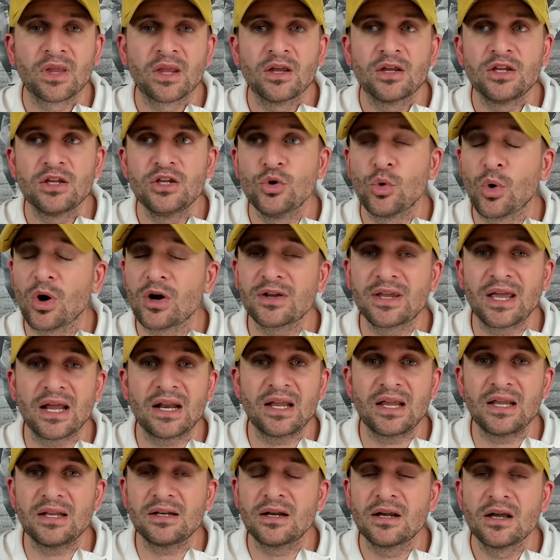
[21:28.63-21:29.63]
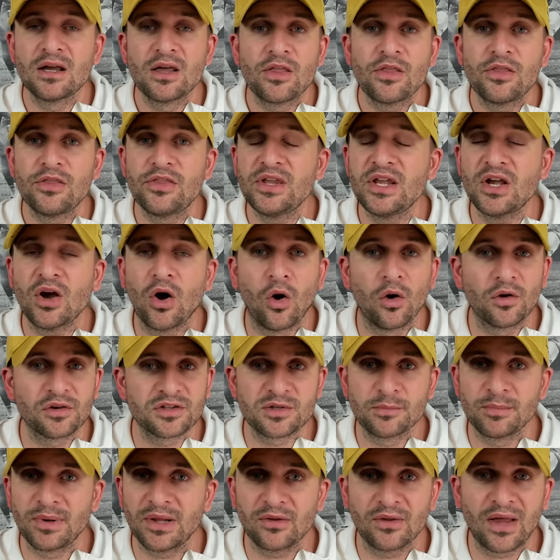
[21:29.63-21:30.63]
You are getting the
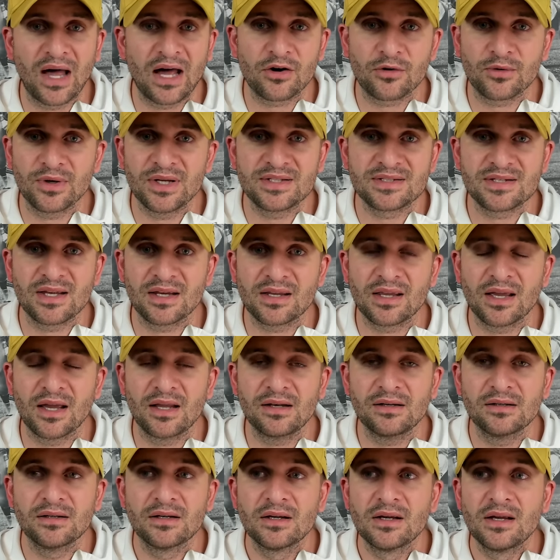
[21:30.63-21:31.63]
ultimate lottery ticket.